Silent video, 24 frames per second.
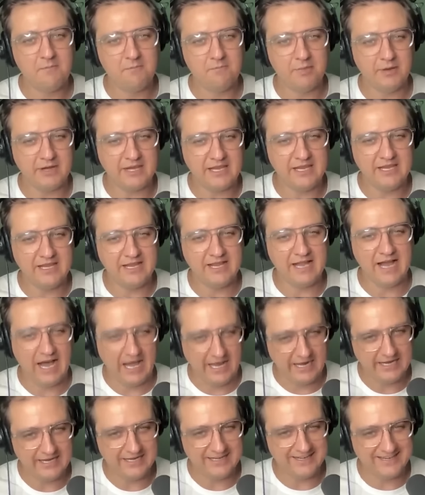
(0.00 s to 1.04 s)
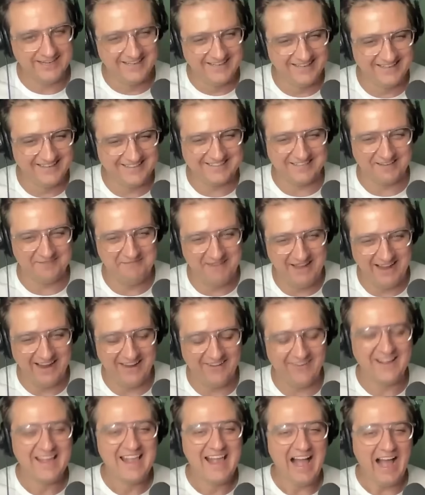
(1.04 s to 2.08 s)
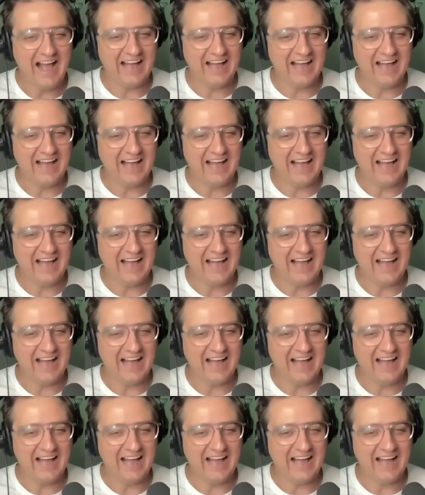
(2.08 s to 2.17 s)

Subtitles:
but he got it somehow.